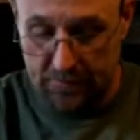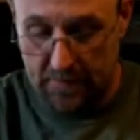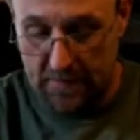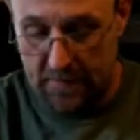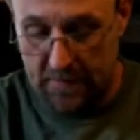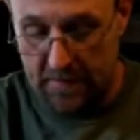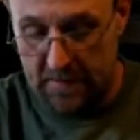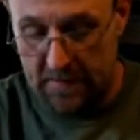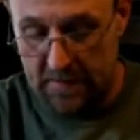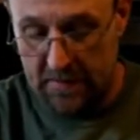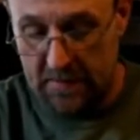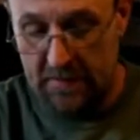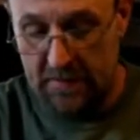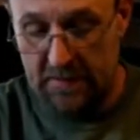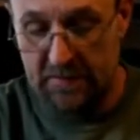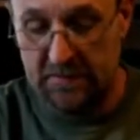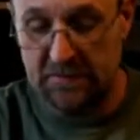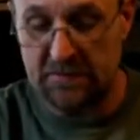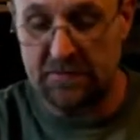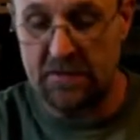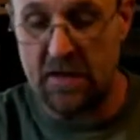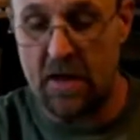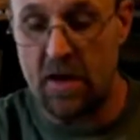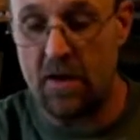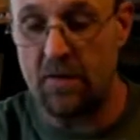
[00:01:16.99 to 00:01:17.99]
It is
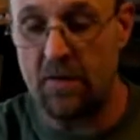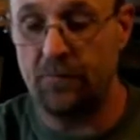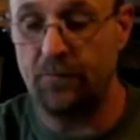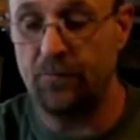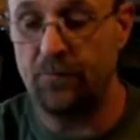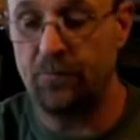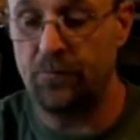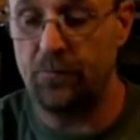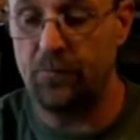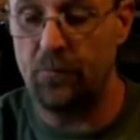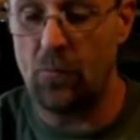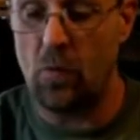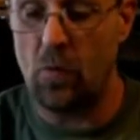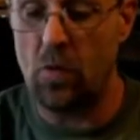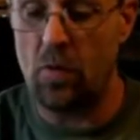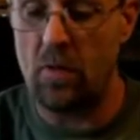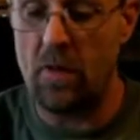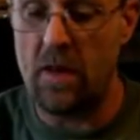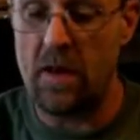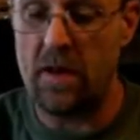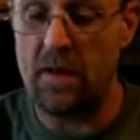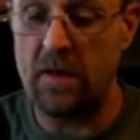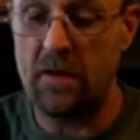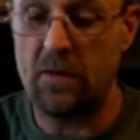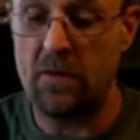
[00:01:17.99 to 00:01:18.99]
more or
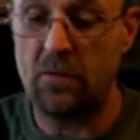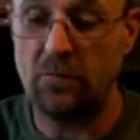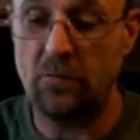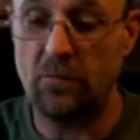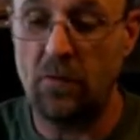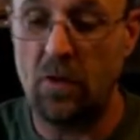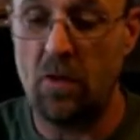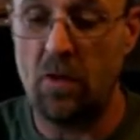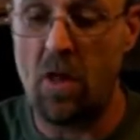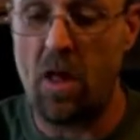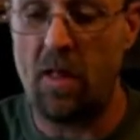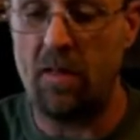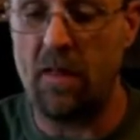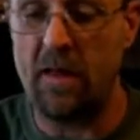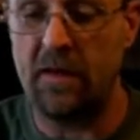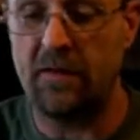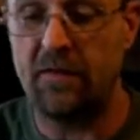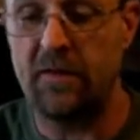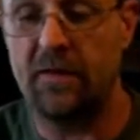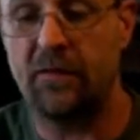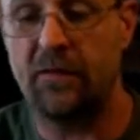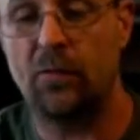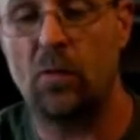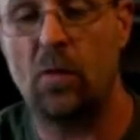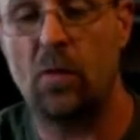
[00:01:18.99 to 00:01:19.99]
less, a lot like
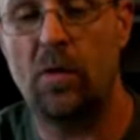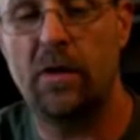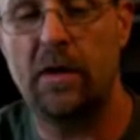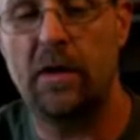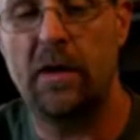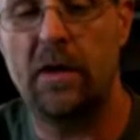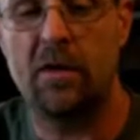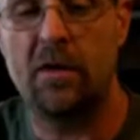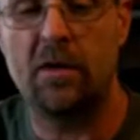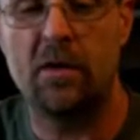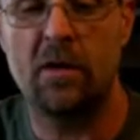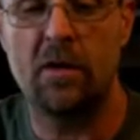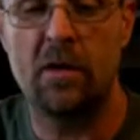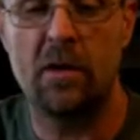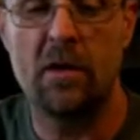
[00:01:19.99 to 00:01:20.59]
this one here